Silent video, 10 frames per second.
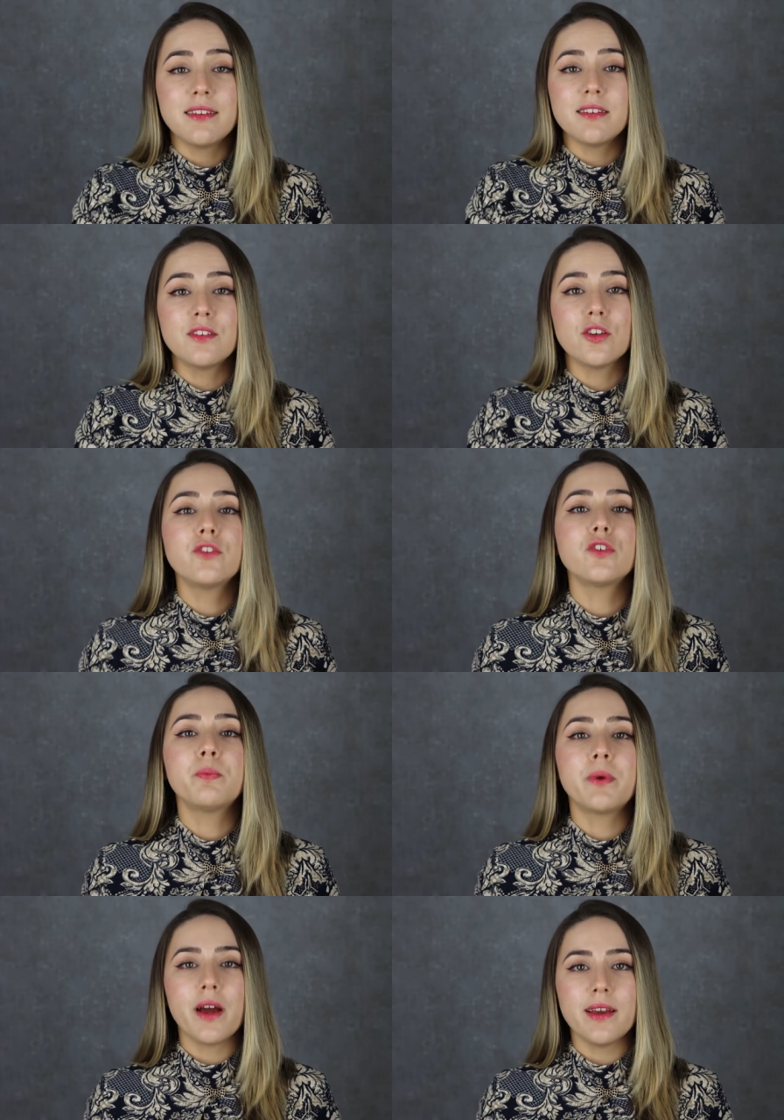It is not
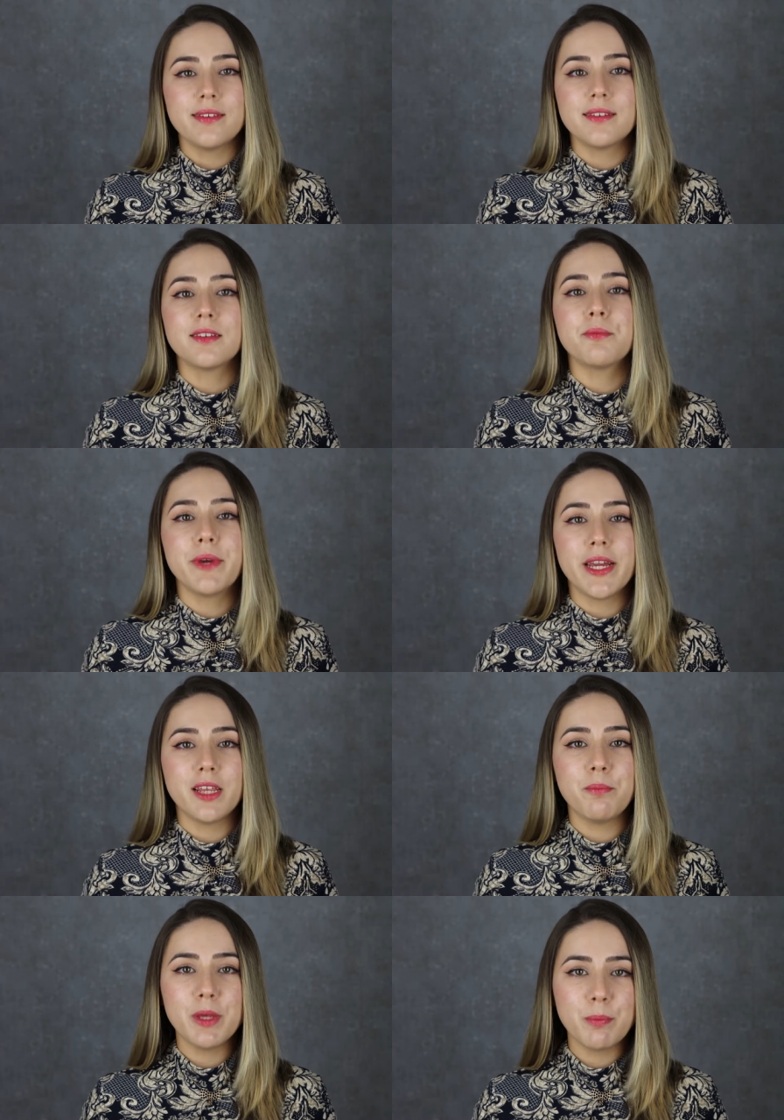surprising that
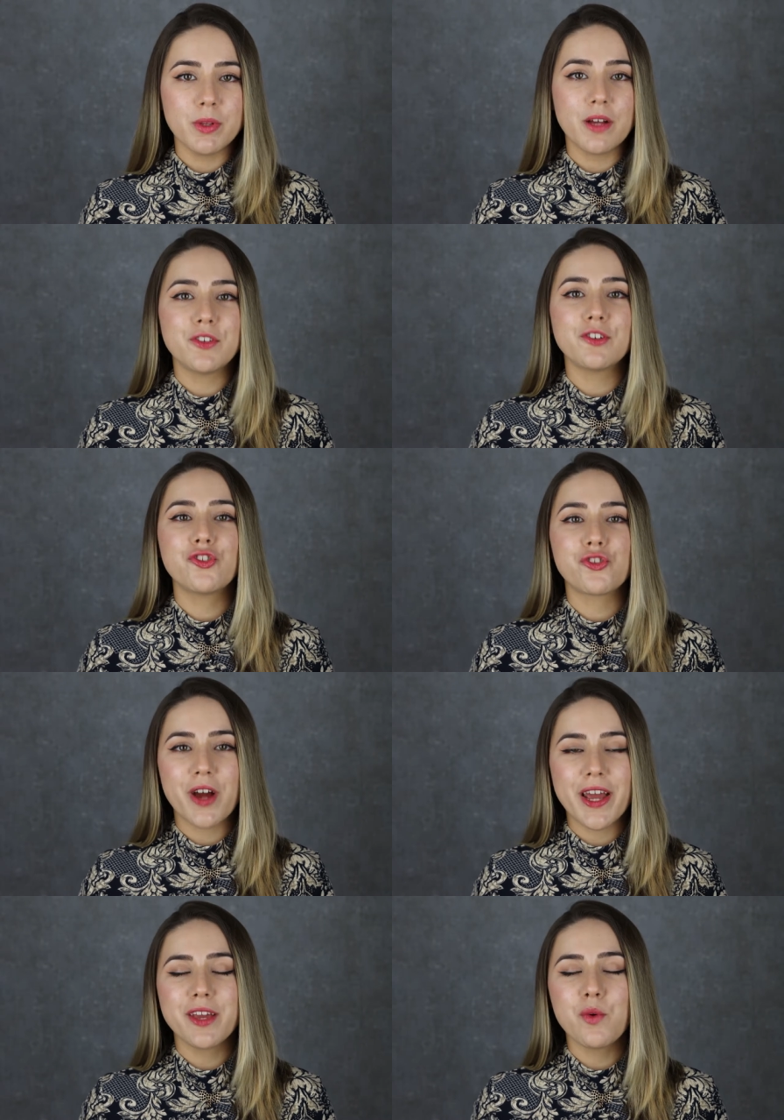many people after
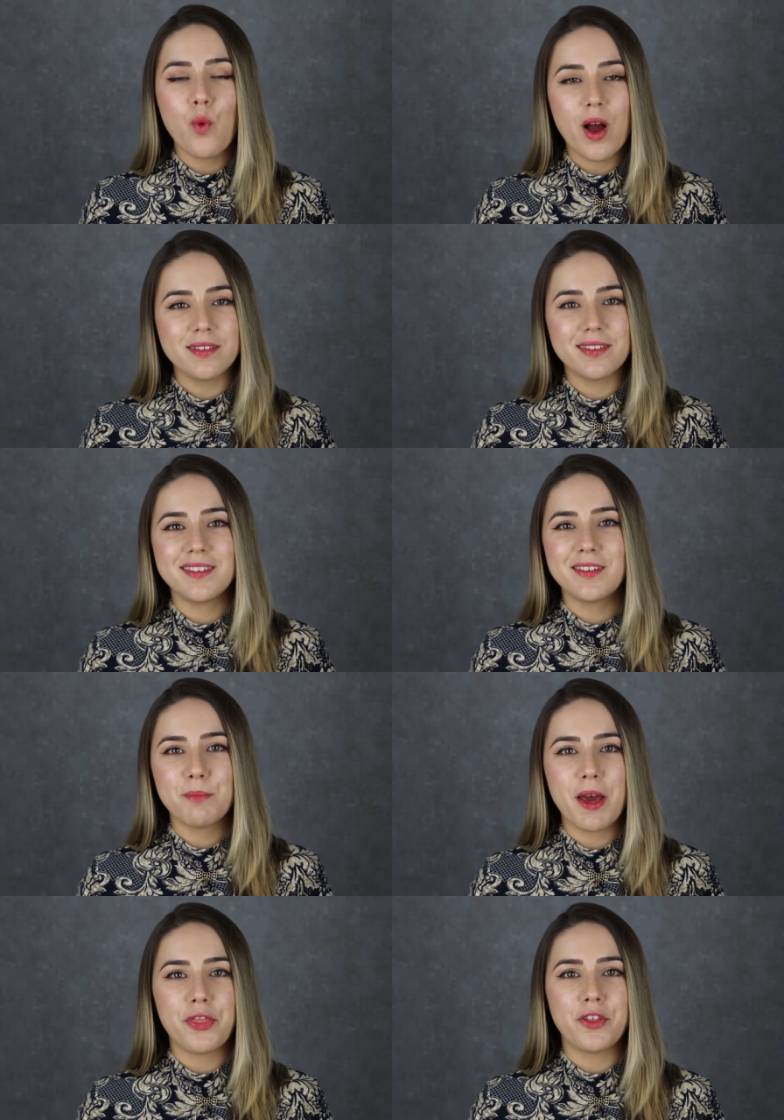trying once this
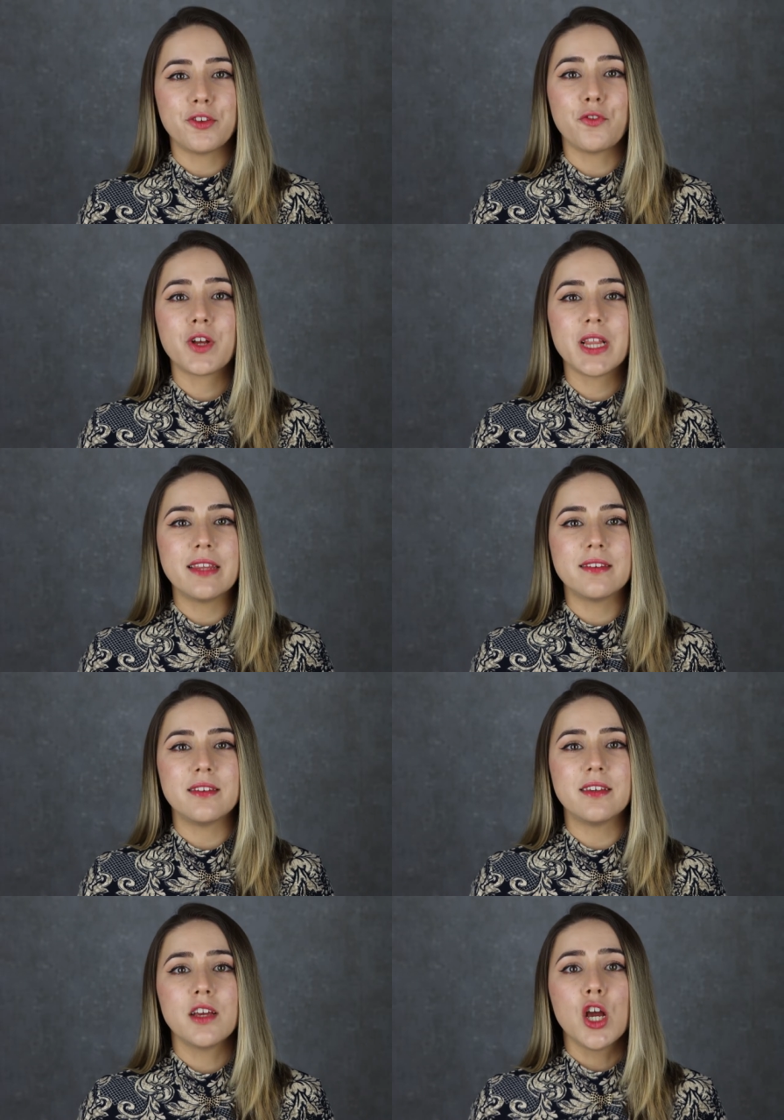method of
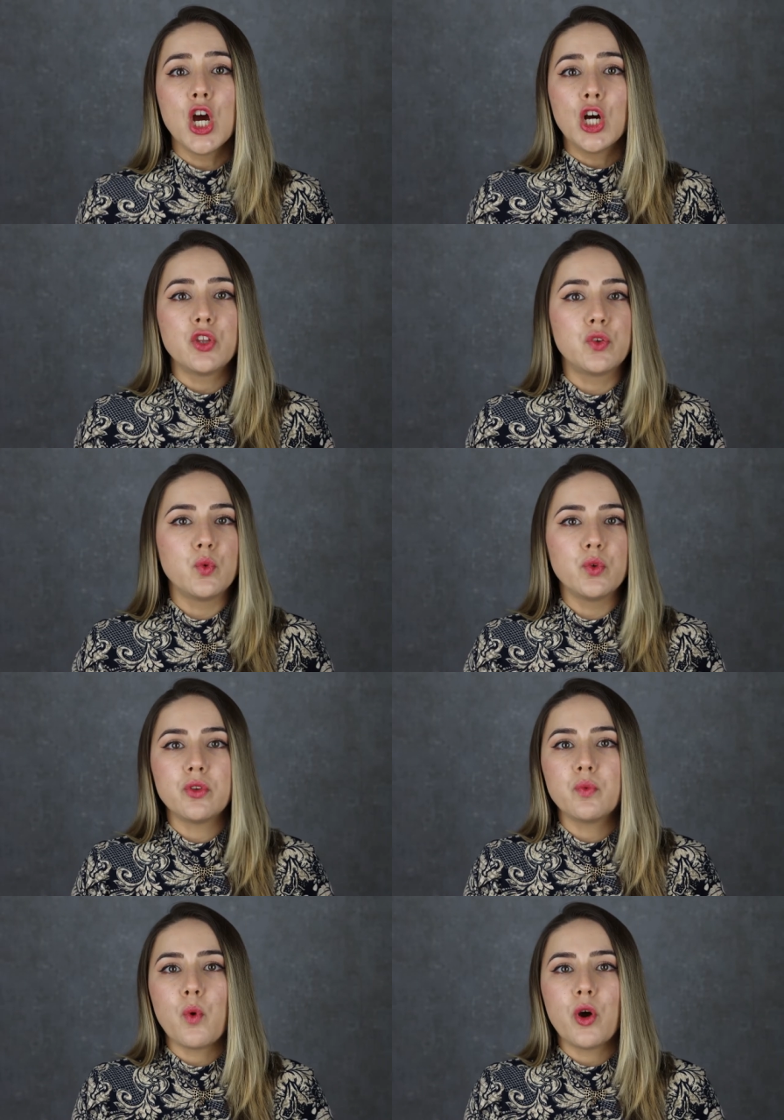cleansing do
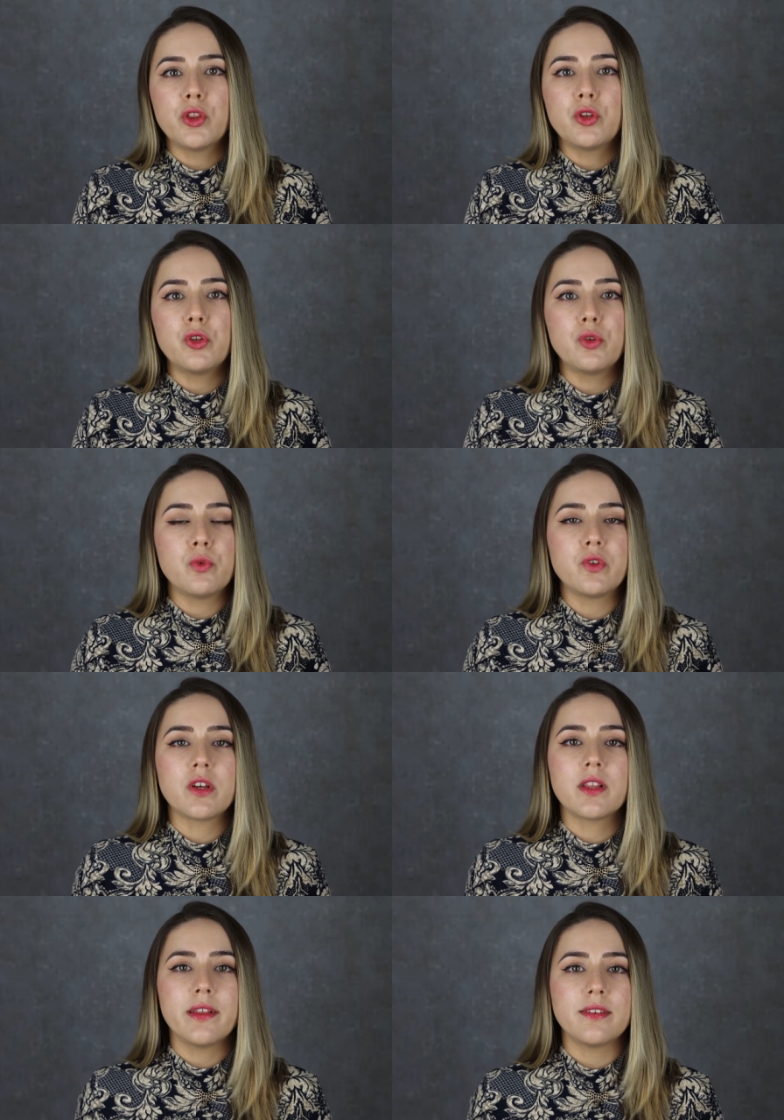not want to use the
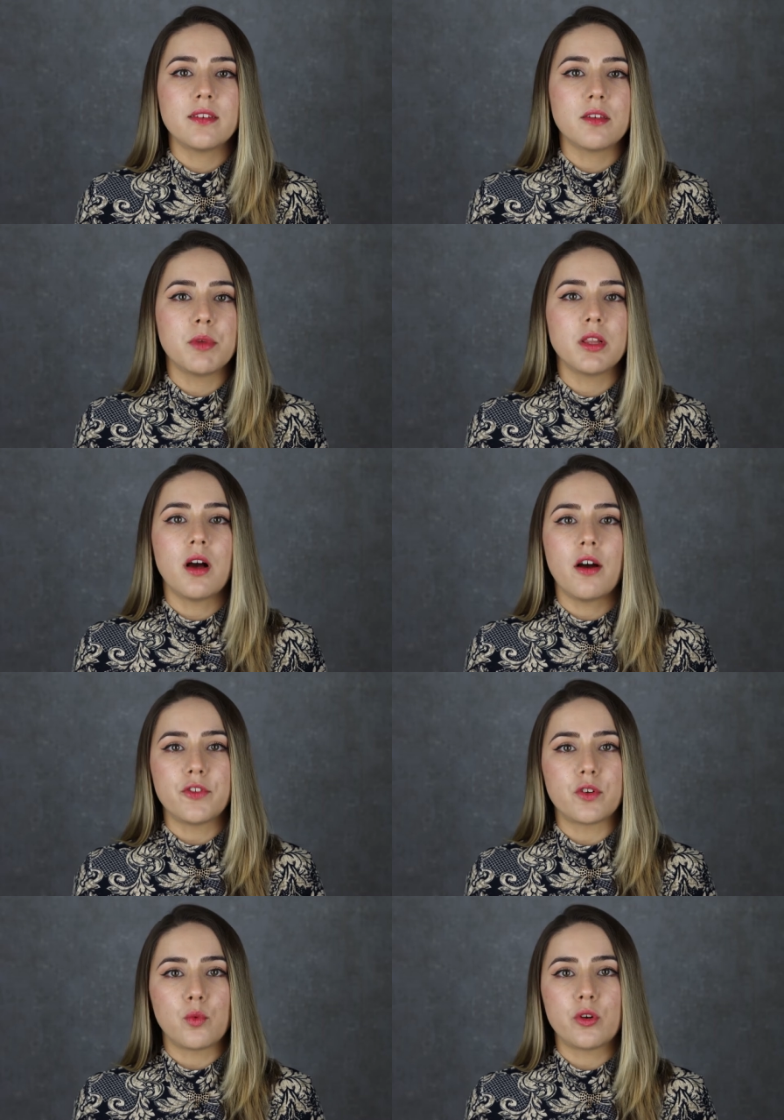cleansing milk
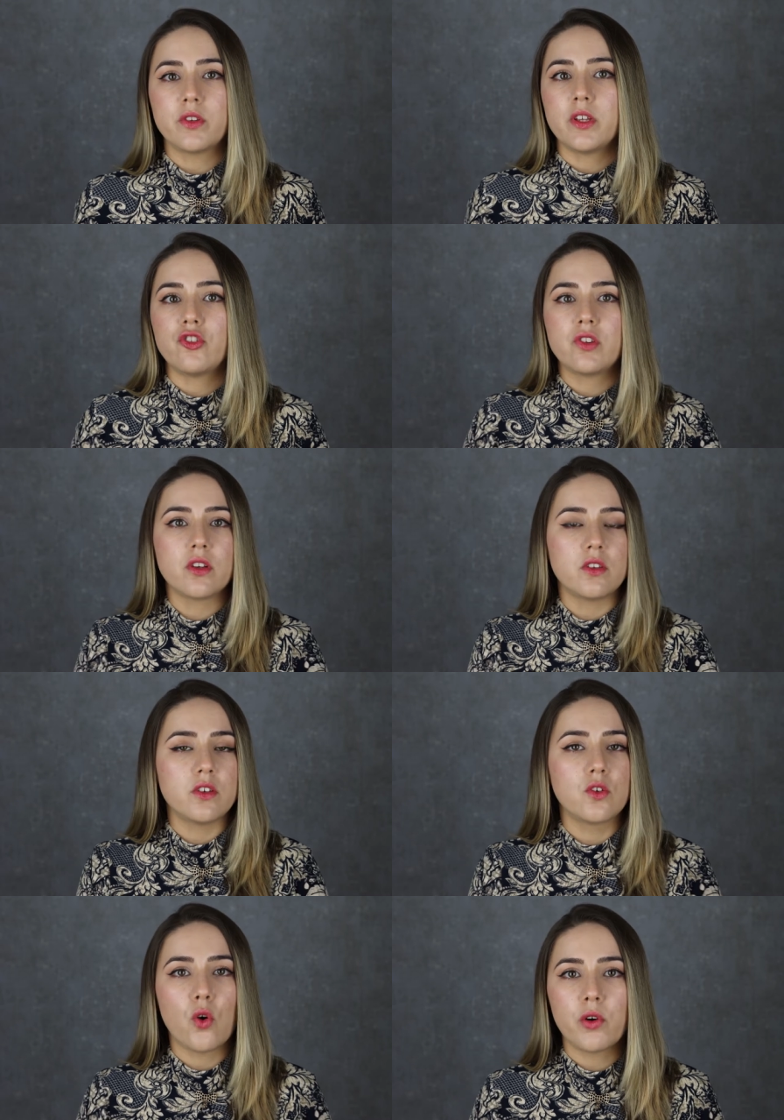afterwards. They just
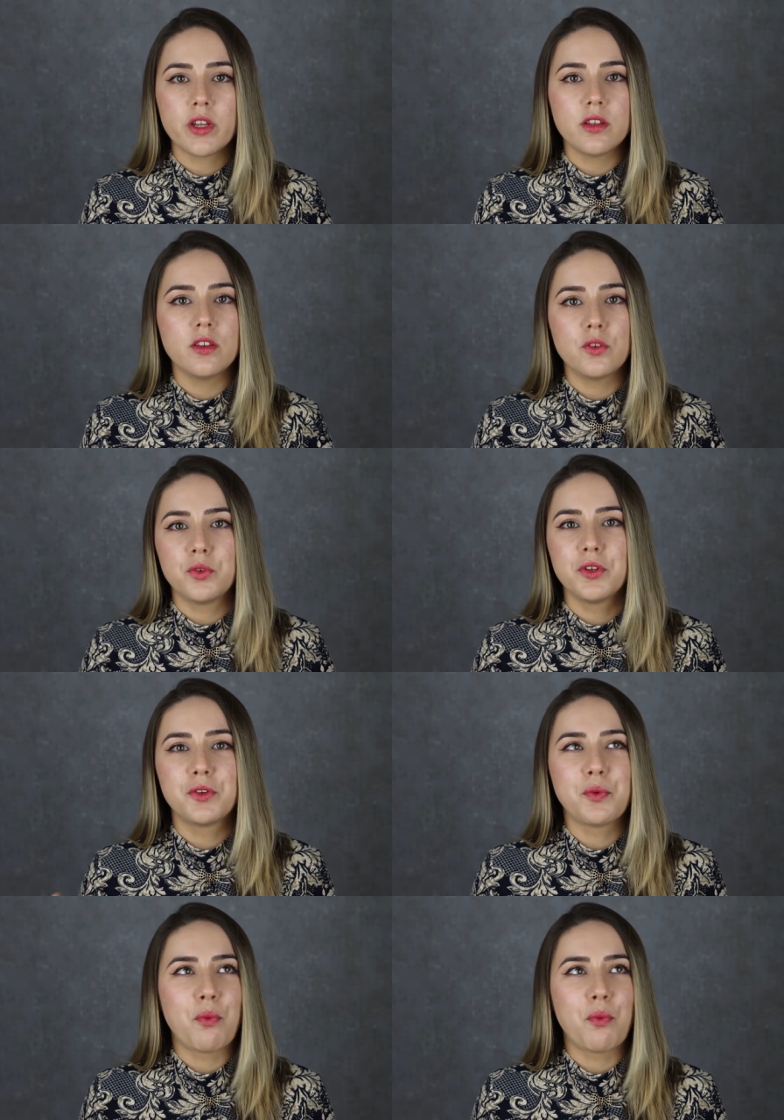categorically do not